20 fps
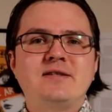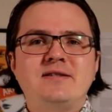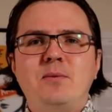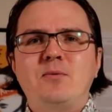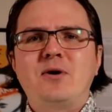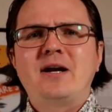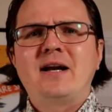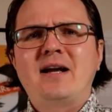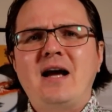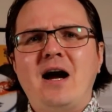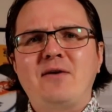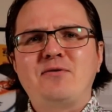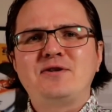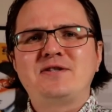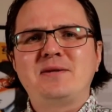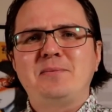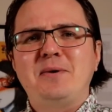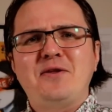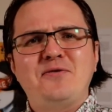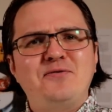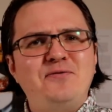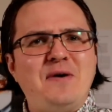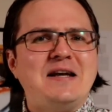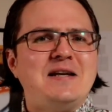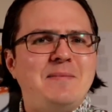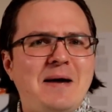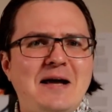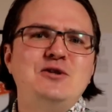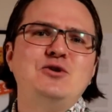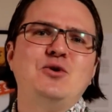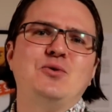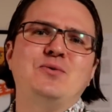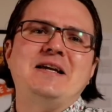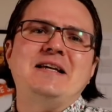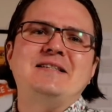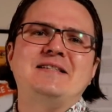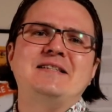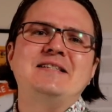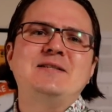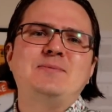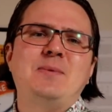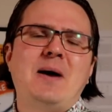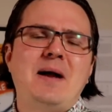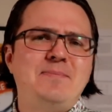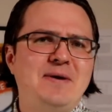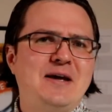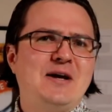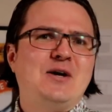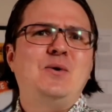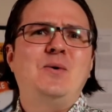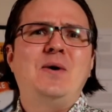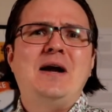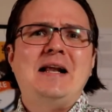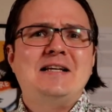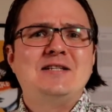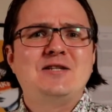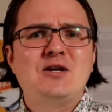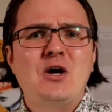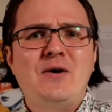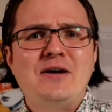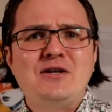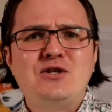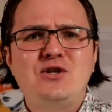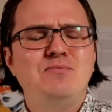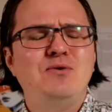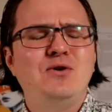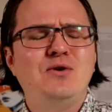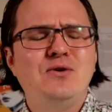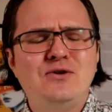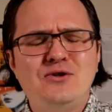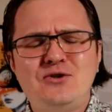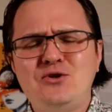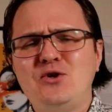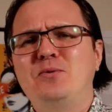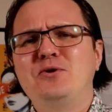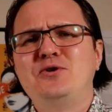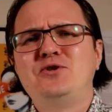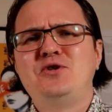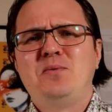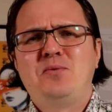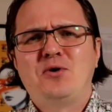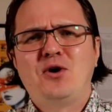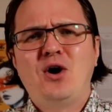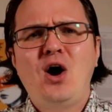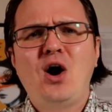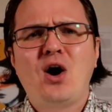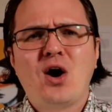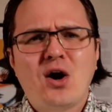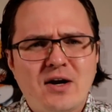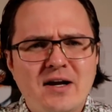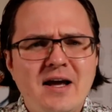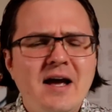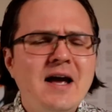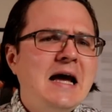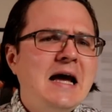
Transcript: then we're going to cover some of the fundamental reasons why Bitcoin is going to moon super, super hard.